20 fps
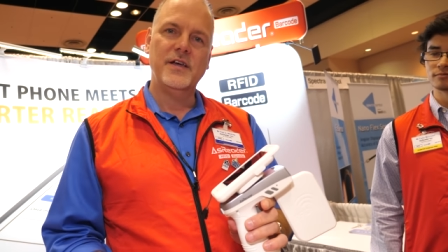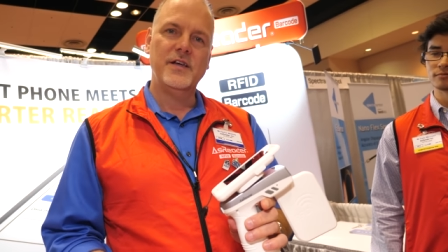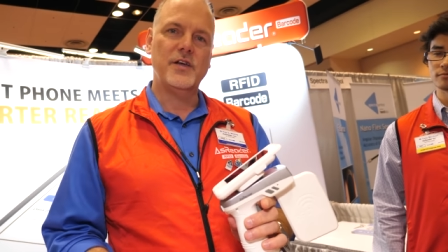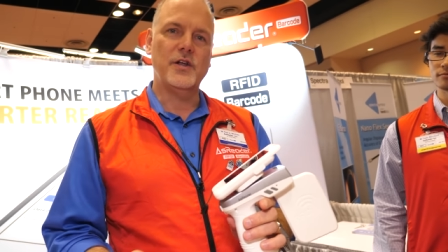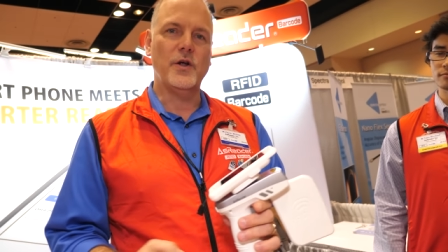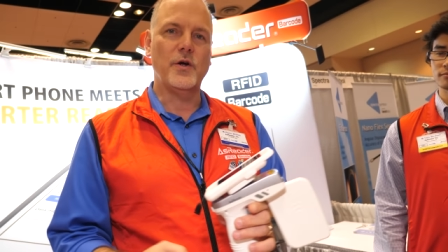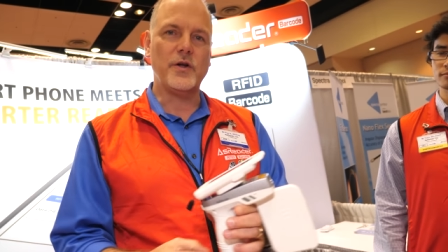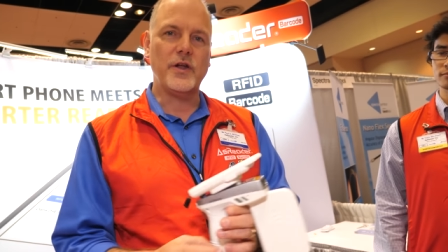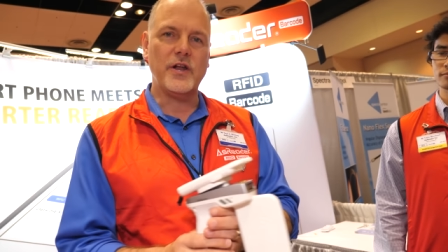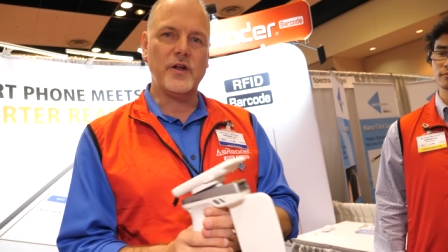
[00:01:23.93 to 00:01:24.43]
You
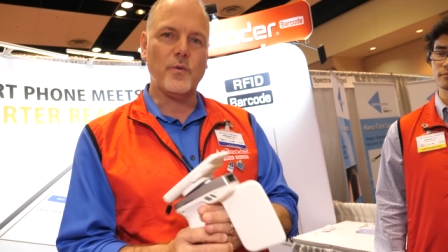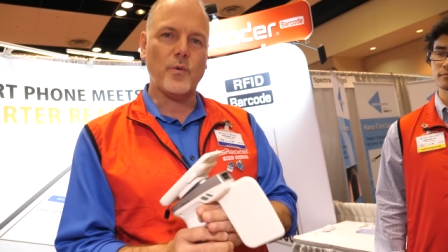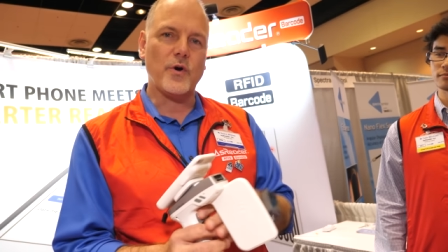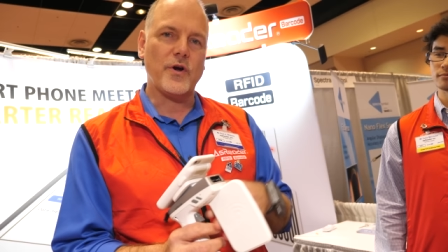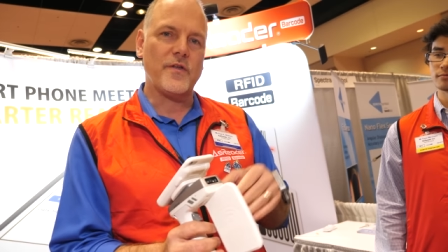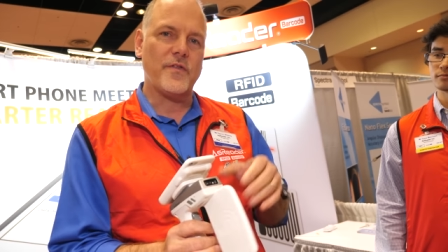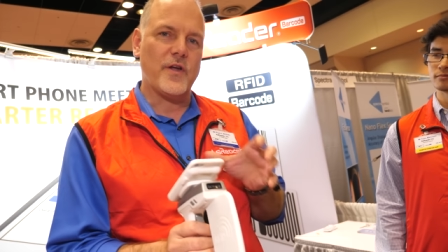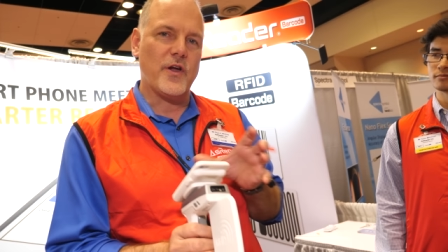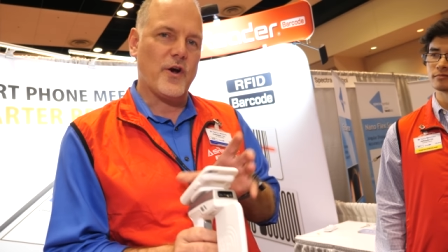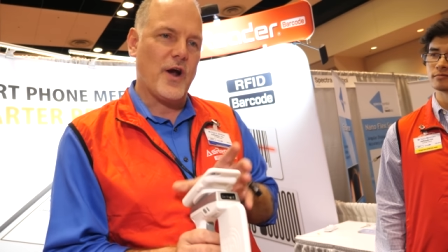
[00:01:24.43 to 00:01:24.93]
don't need to
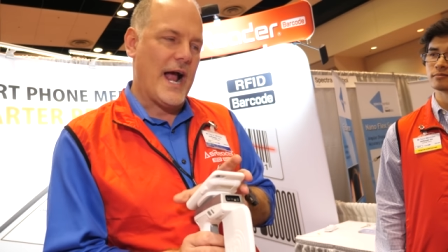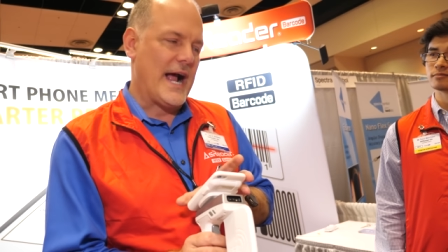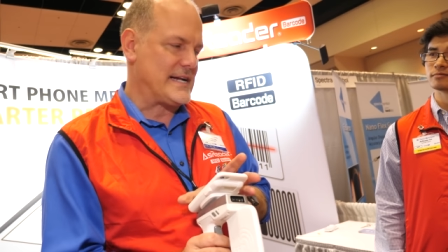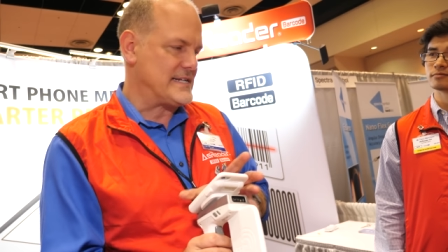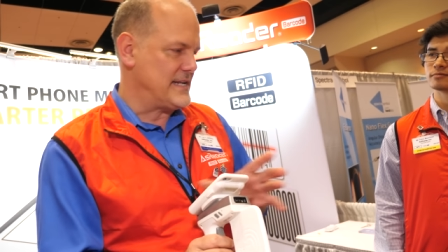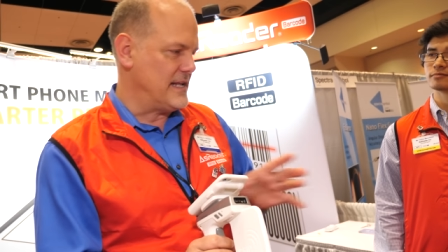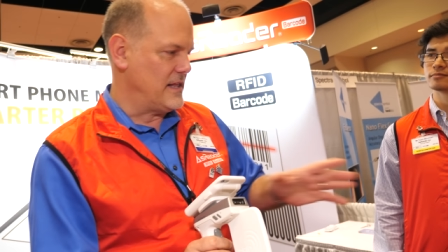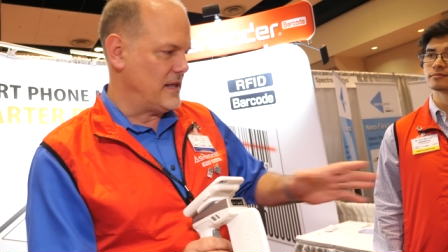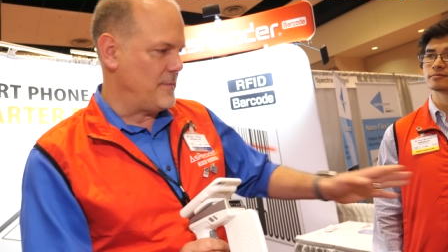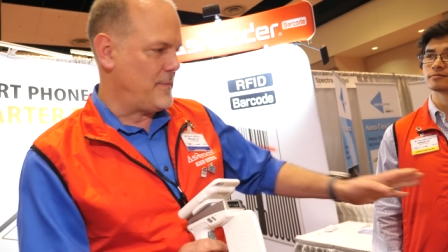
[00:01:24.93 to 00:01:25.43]
worry that you're
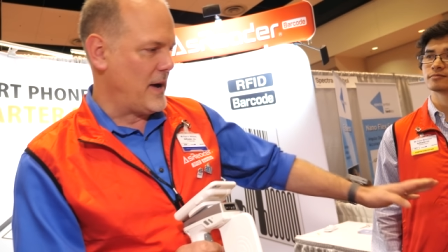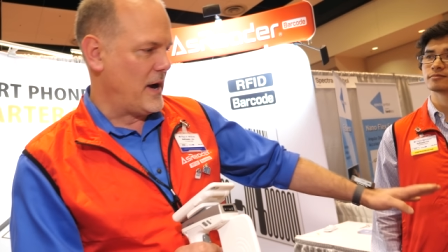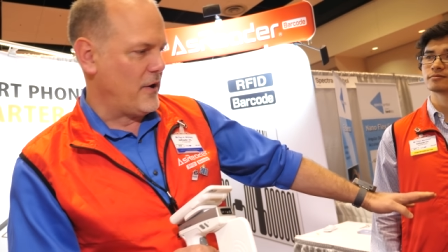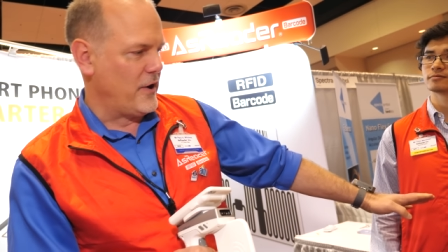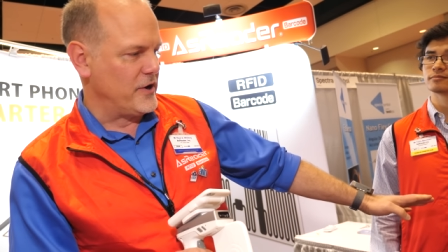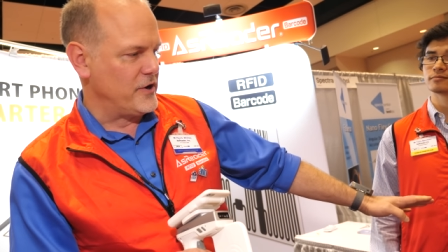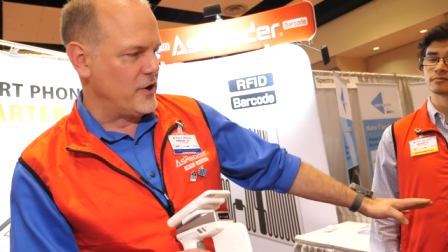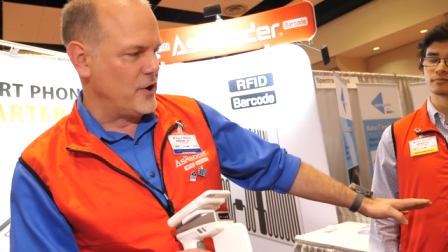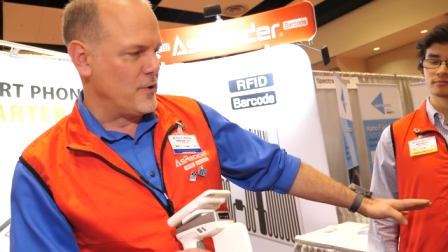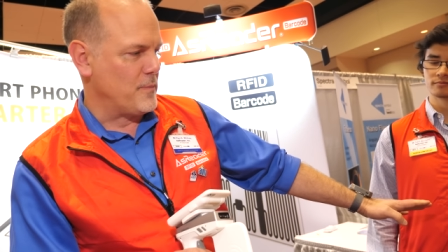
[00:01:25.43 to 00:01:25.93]
accidentally
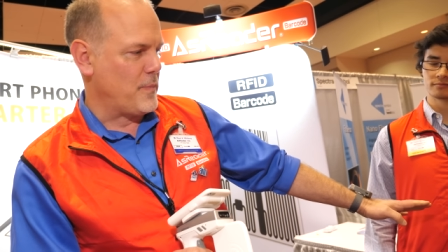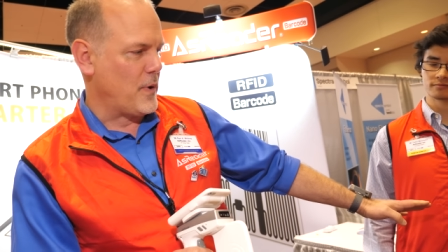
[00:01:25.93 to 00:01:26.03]
pairing to your